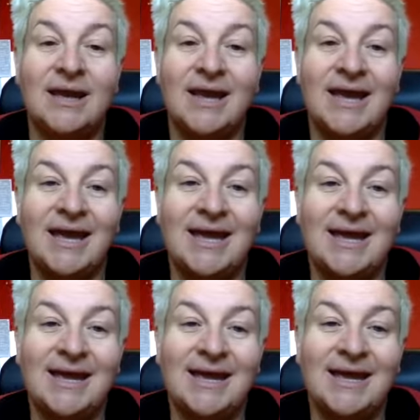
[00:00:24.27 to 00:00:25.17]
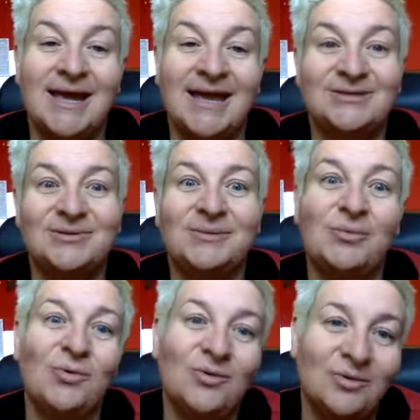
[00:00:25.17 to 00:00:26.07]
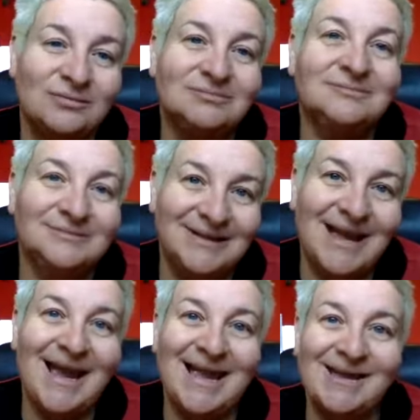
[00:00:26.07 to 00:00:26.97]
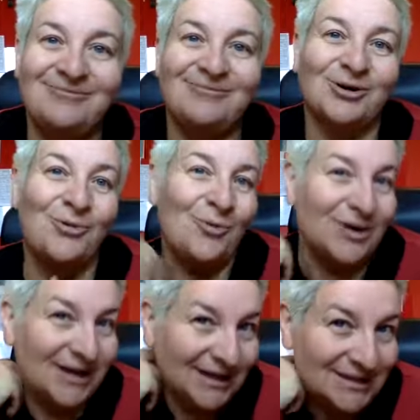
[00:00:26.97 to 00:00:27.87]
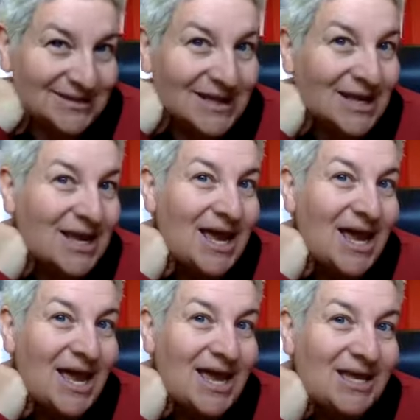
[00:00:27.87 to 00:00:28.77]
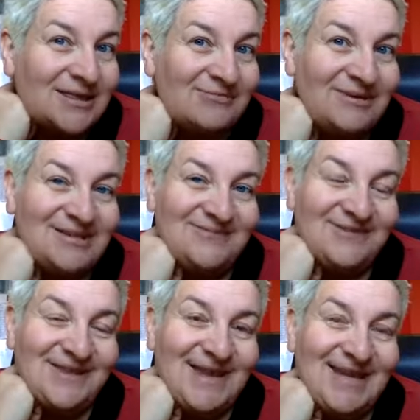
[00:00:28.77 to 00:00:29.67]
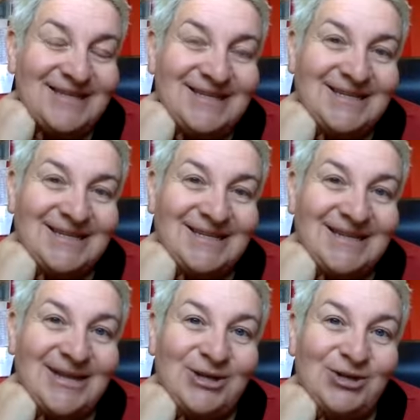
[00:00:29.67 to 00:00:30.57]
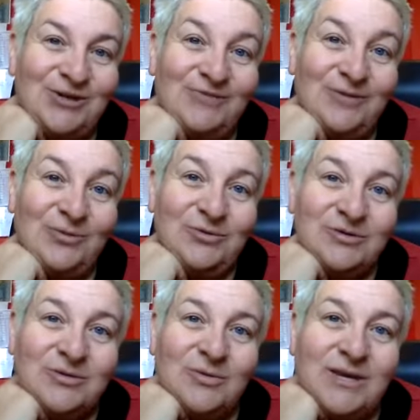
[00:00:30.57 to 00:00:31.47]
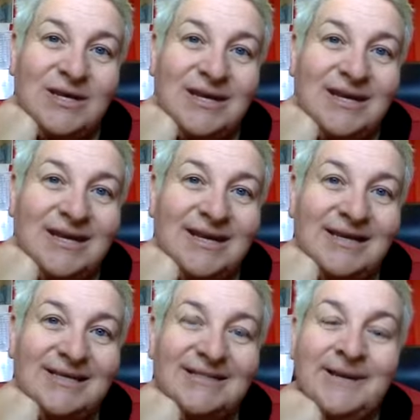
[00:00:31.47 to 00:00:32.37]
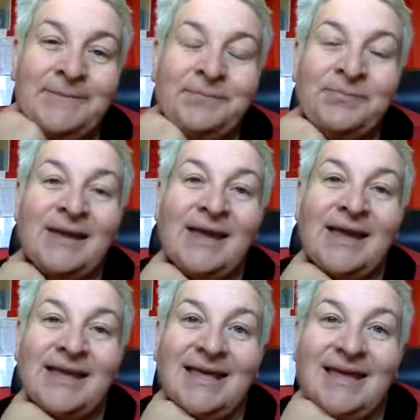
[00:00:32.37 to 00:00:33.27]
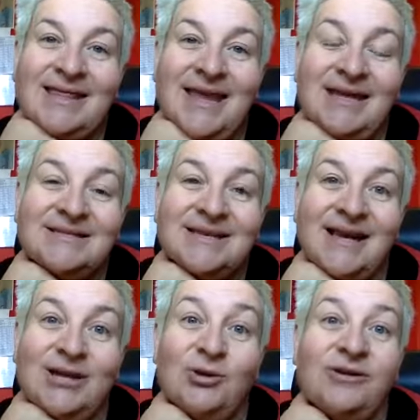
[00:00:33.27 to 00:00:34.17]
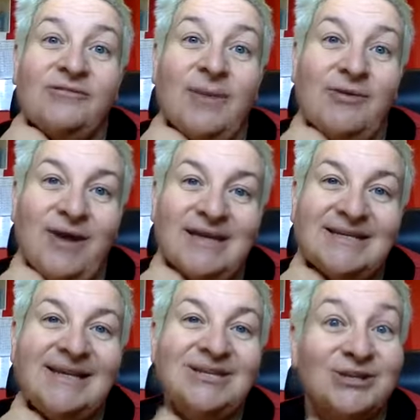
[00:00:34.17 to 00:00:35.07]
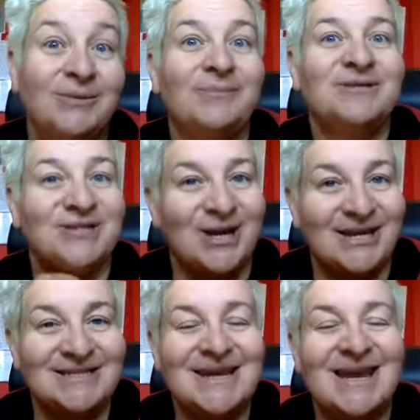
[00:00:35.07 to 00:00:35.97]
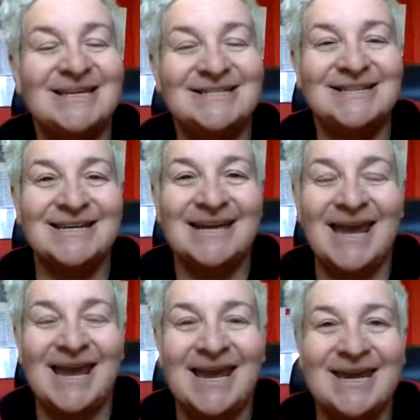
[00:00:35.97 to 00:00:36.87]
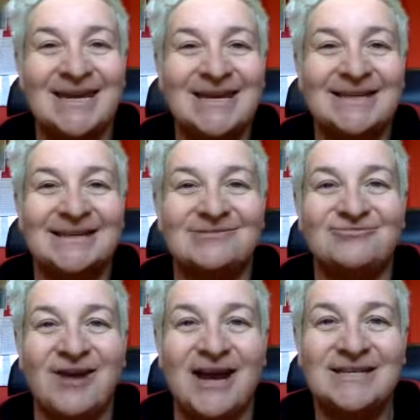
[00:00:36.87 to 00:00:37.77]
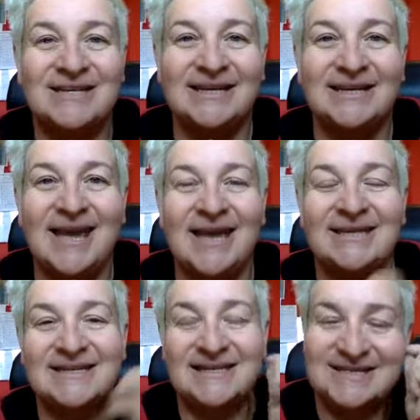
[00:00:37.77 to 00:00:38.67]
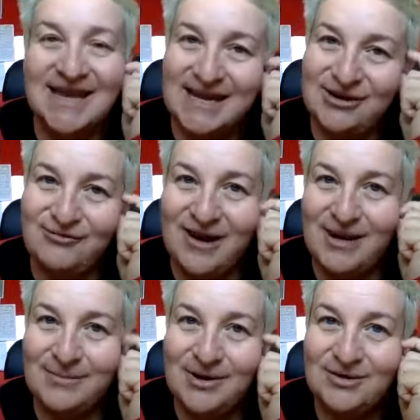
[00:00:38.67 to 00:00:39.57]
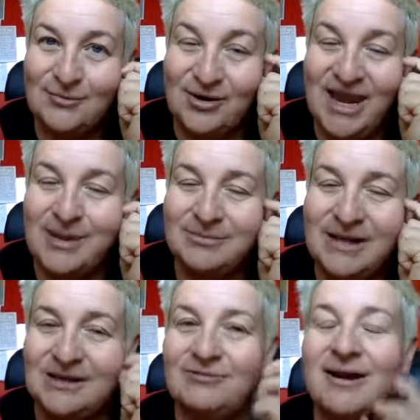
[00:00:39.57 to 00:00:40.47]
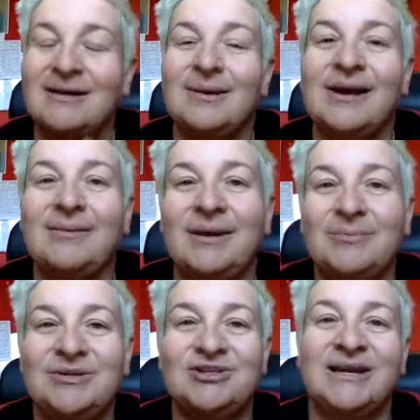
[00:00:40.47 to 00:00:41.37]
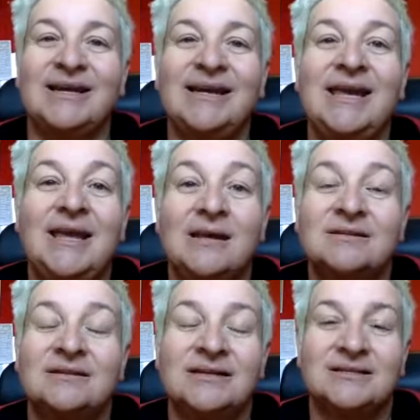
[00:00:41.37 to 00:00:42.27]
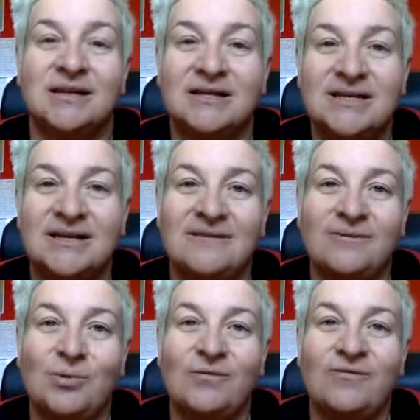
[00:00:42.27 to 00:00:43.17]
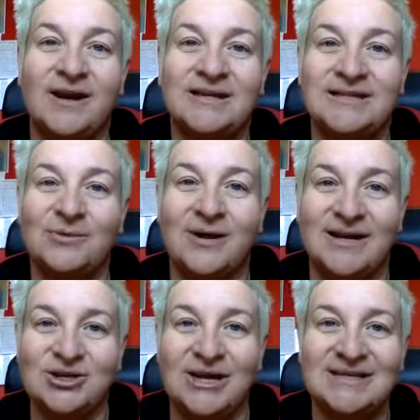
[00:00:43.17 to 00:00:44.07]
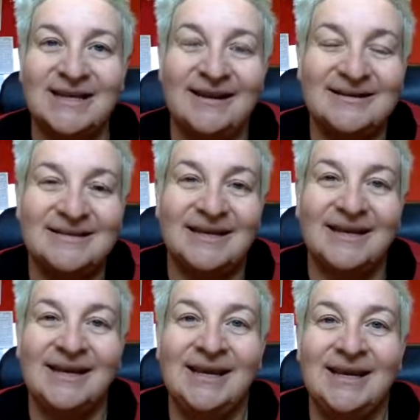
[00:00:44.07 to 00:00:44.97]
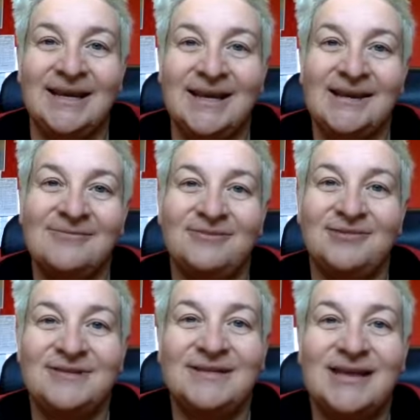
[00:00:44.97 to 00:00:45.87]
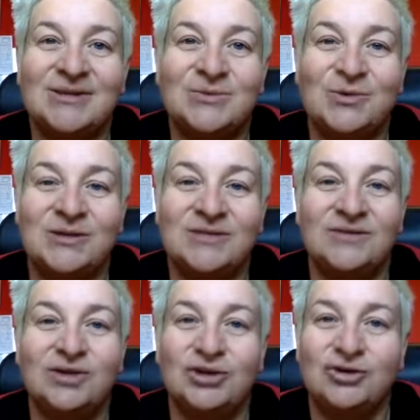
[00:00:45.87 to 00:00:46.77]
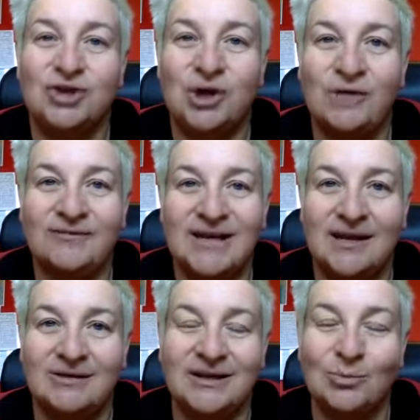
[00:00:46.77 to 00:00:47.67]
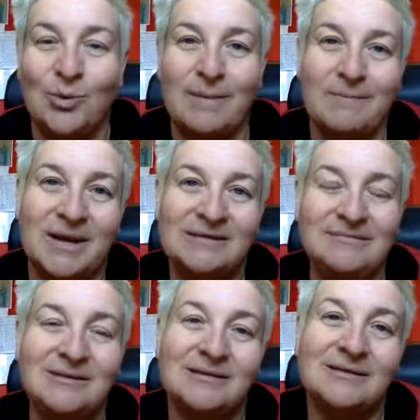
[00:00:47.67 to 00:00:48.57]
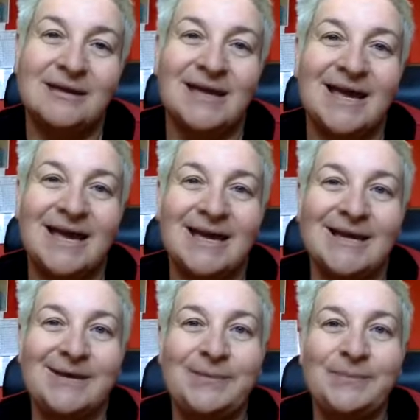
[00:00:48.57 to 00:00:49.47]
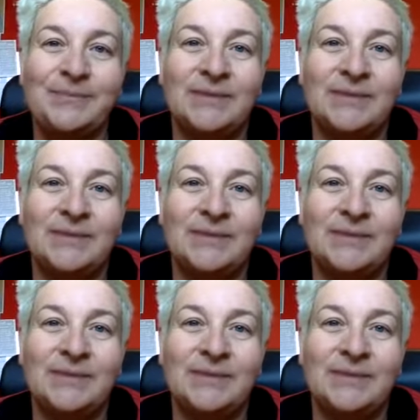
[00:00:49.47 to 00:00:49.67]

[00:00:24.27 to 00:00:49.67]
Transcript: and doing more live recordings. The reason for that is kind of twofold. The one is that a lot of my writing energy at the moment is going into editing and writing, and it is NaNoWriMo, Camp NaNoWriMo coming up in July. So things are going to get even more frantic when I try to get 50,000 words of a new draft down in 1 month. Um,